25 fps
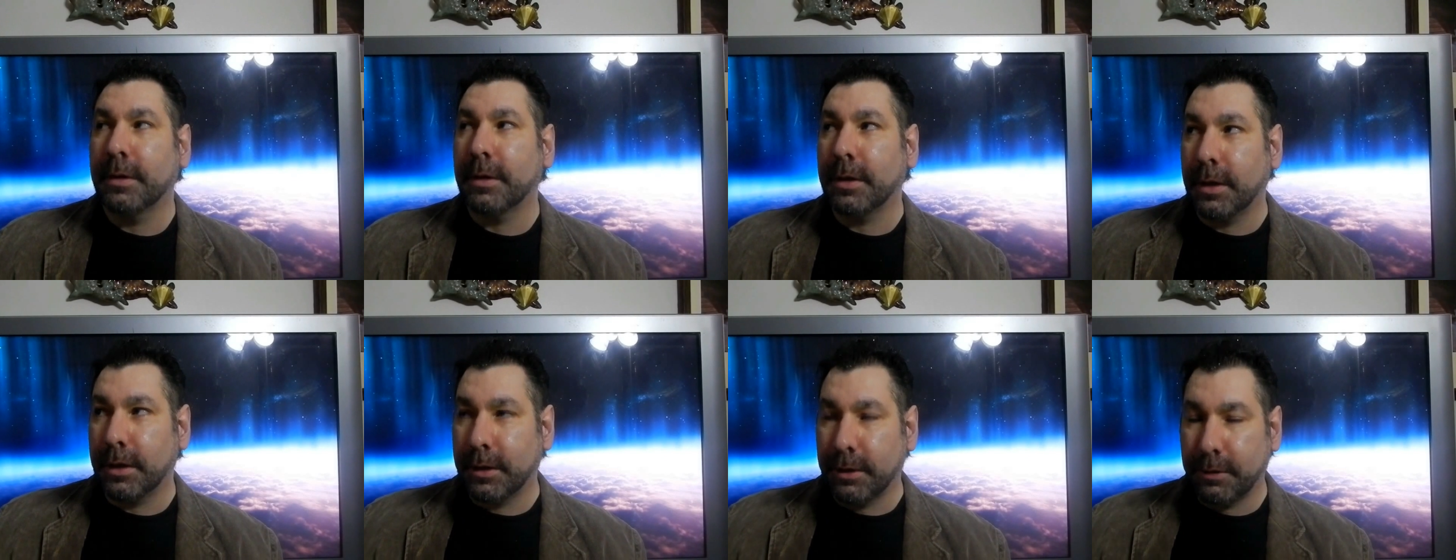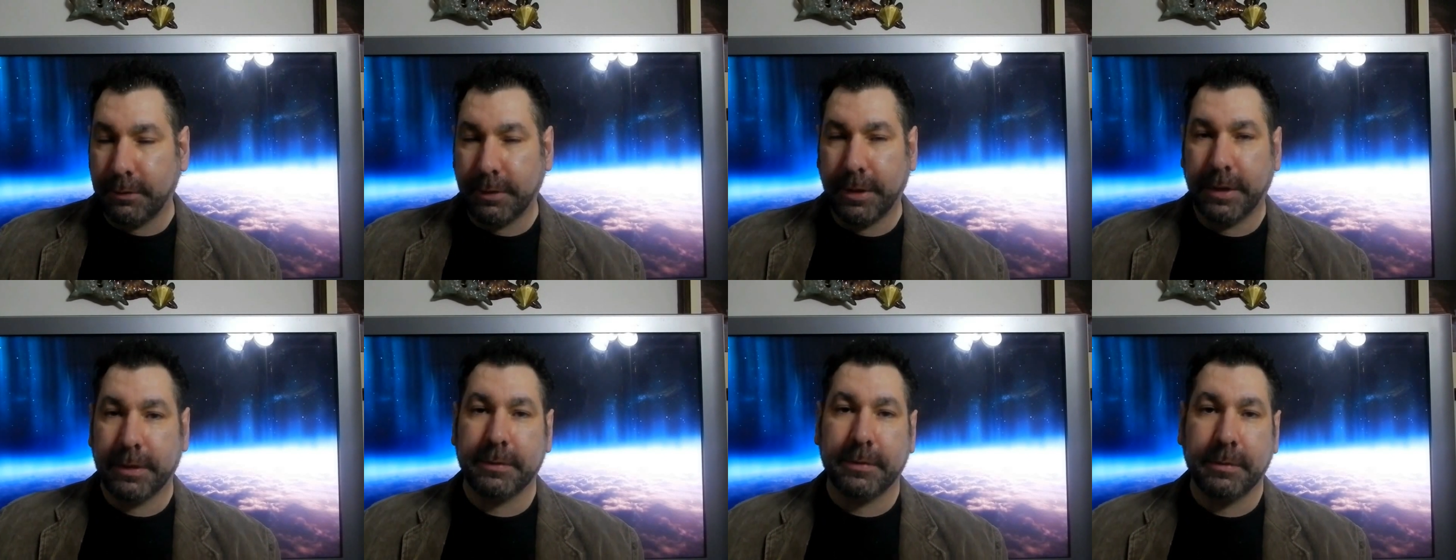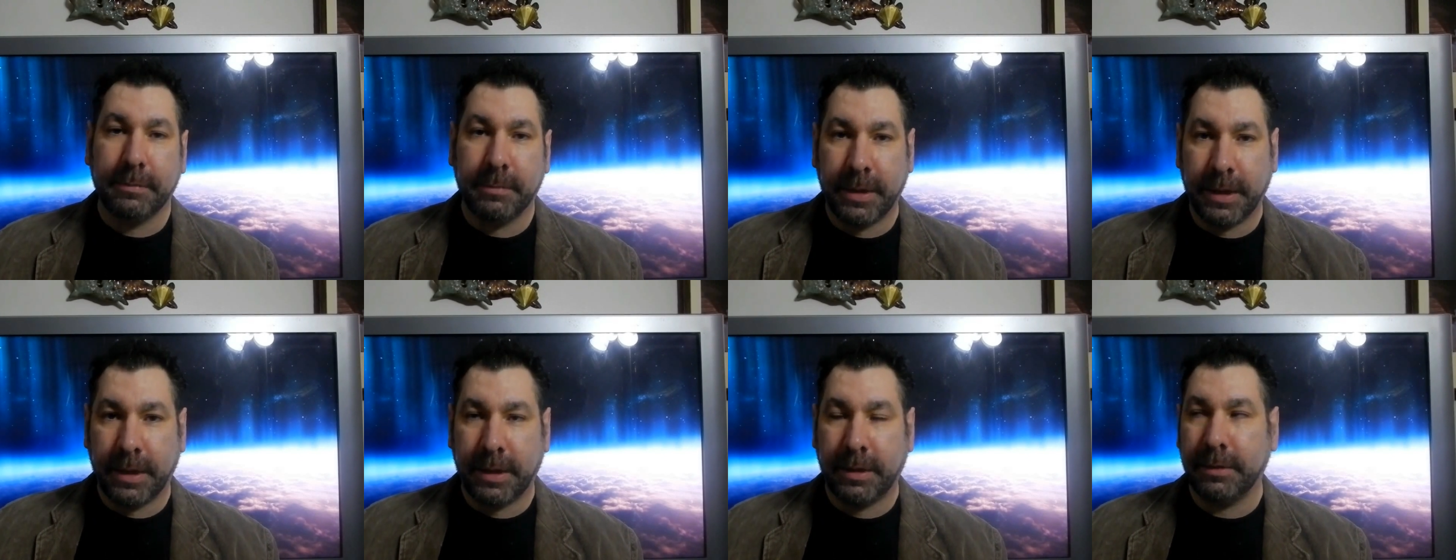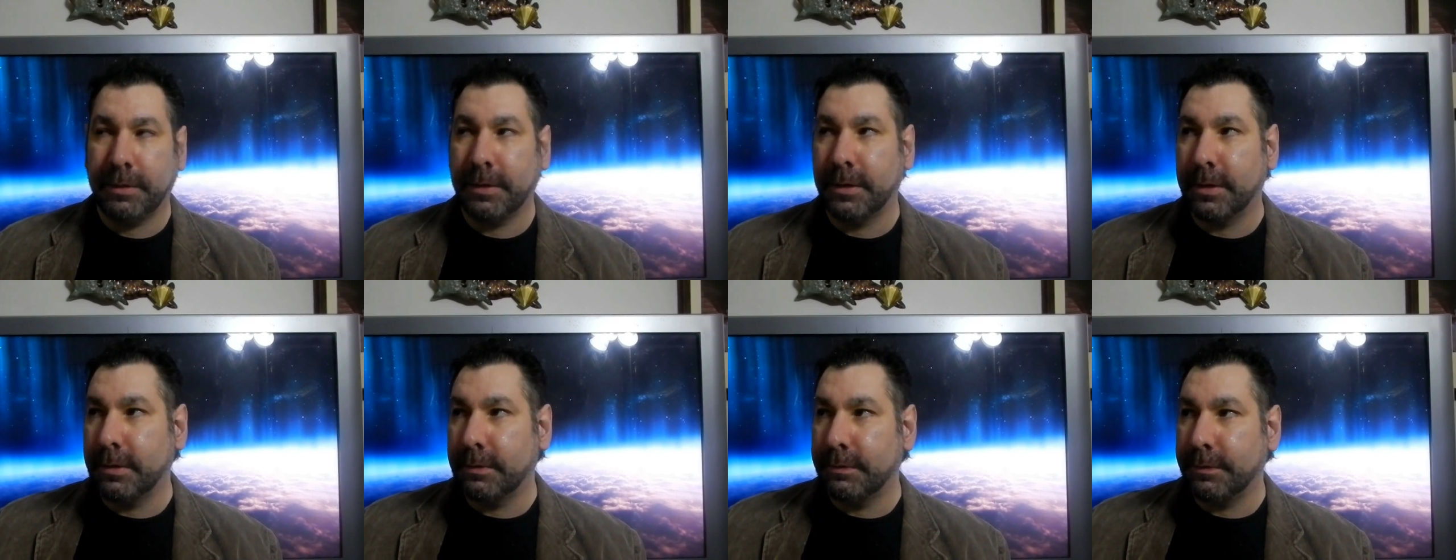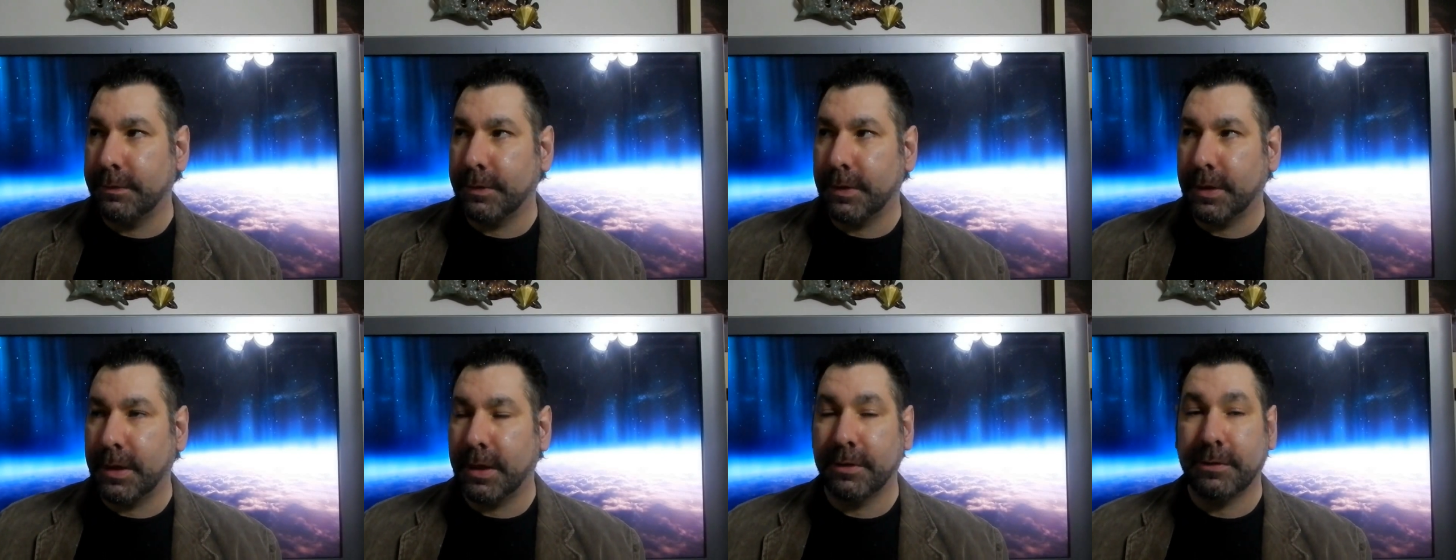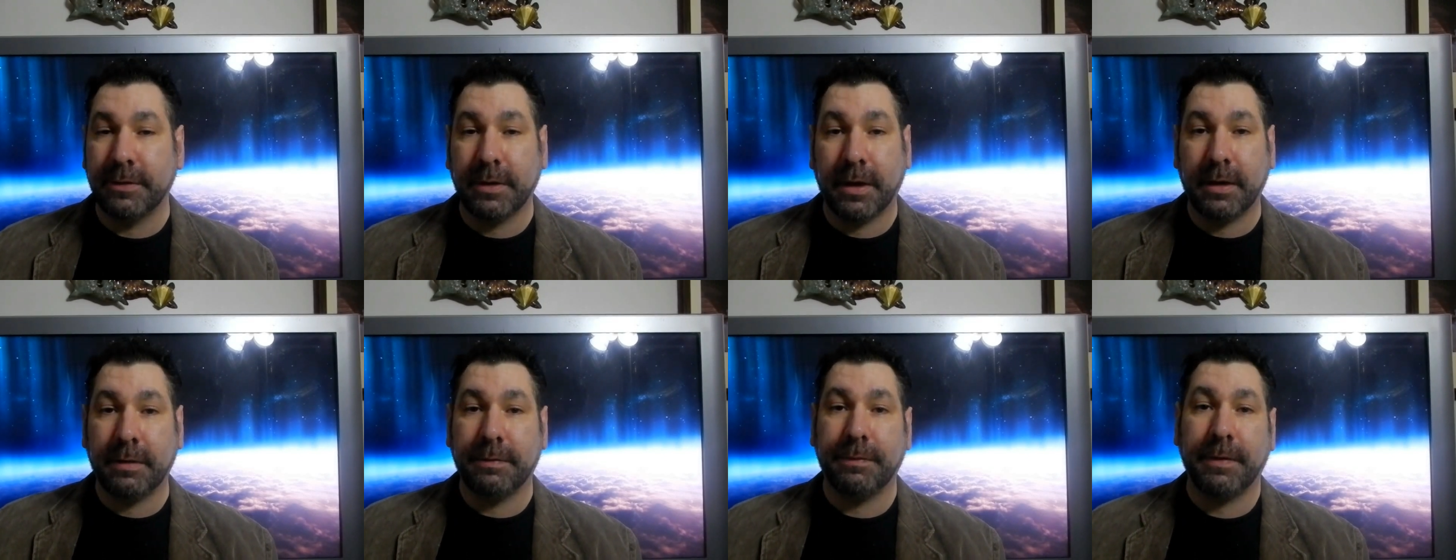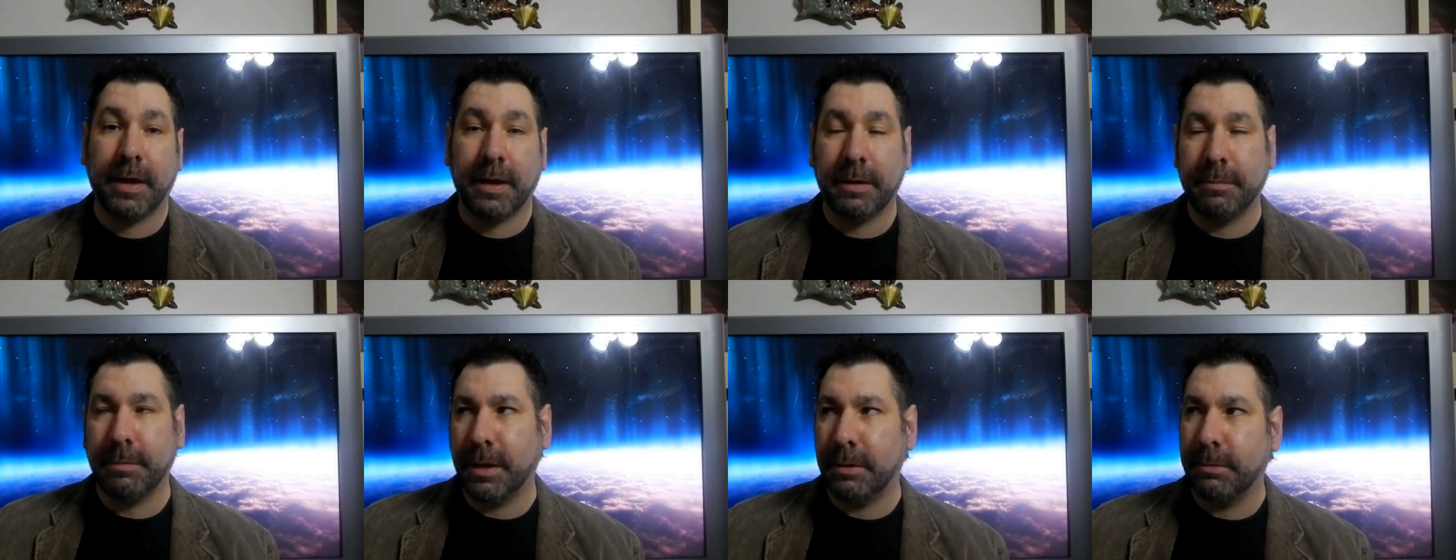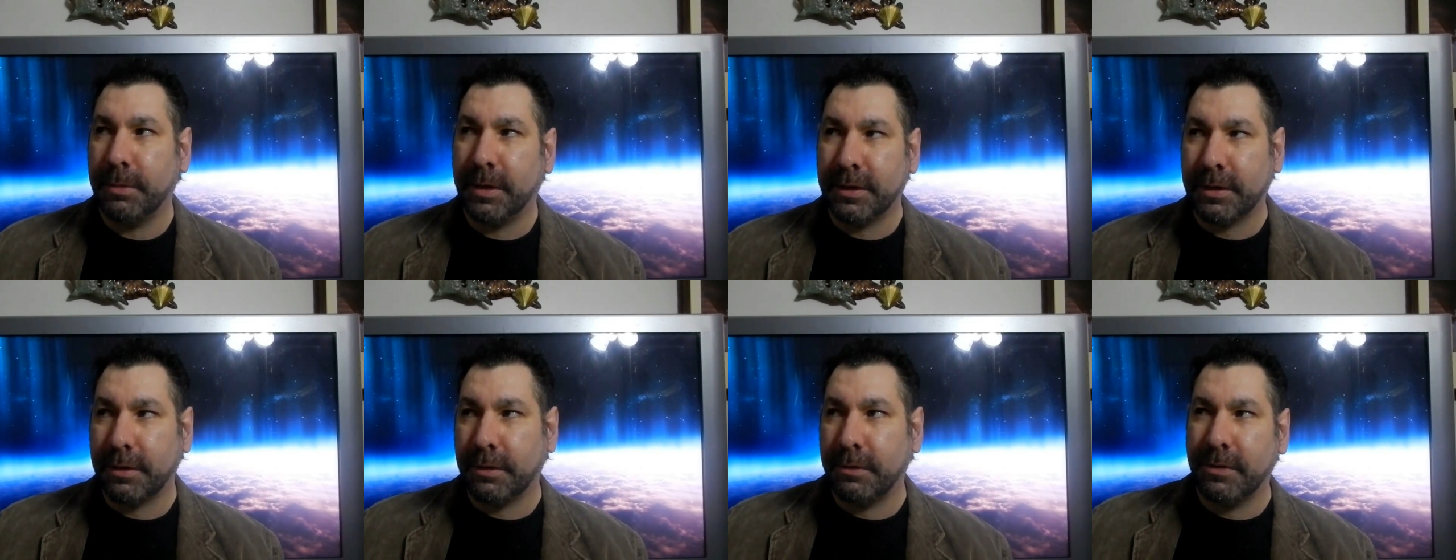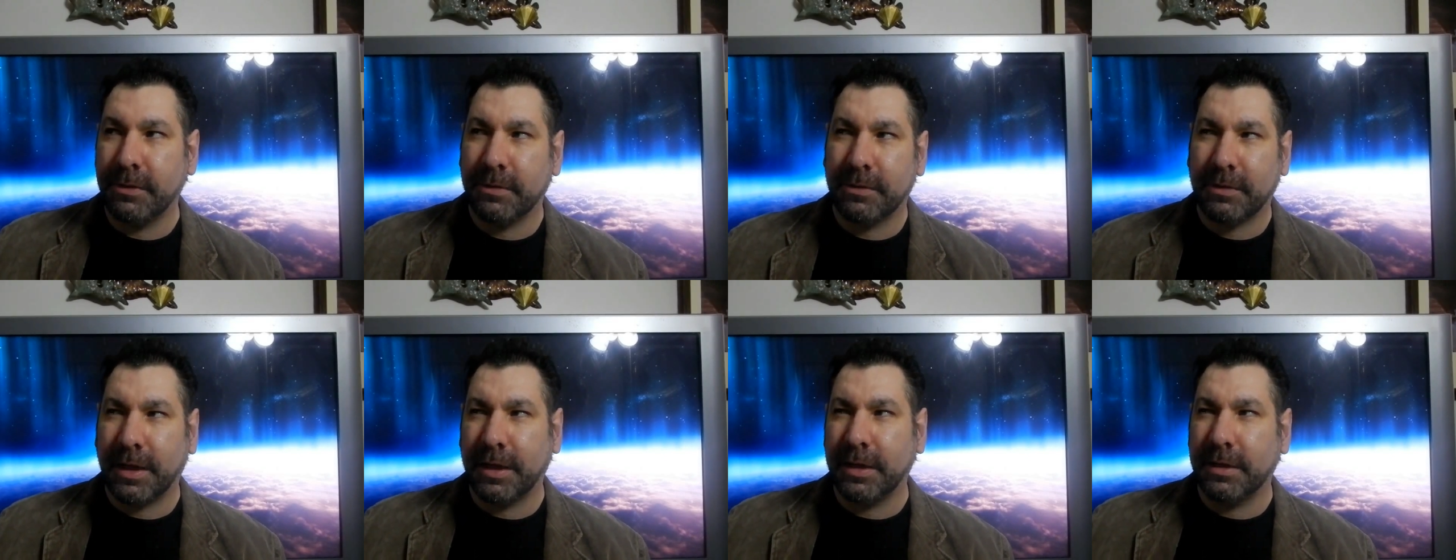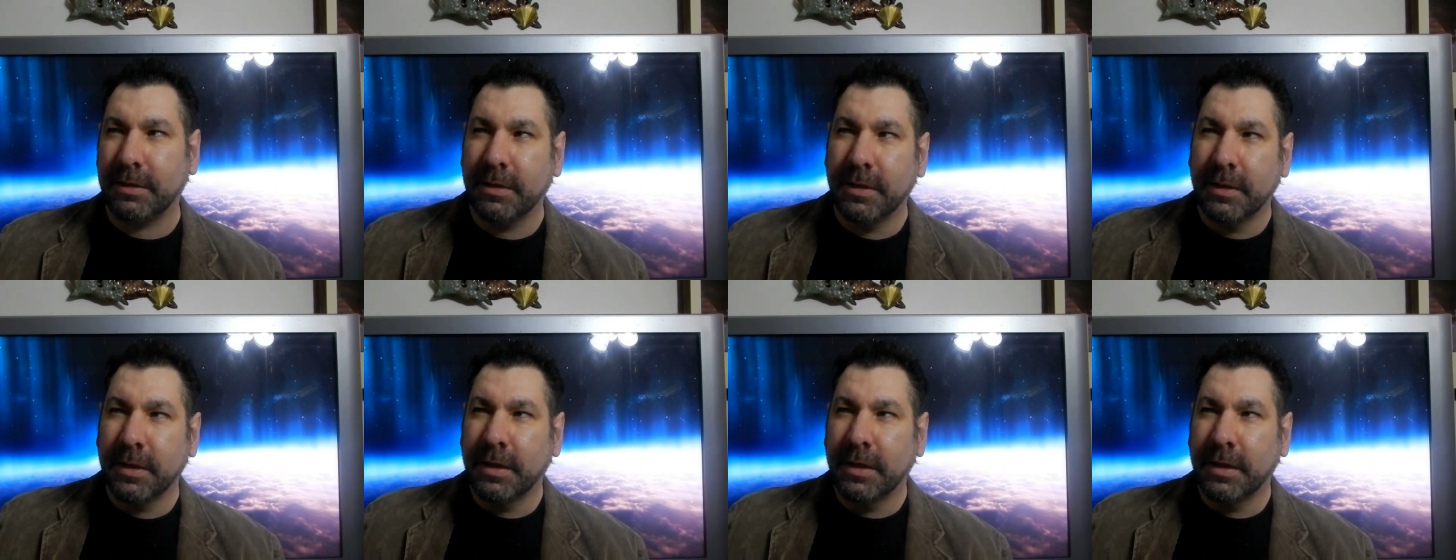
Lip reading: correct amount of acetaminophen, but there was like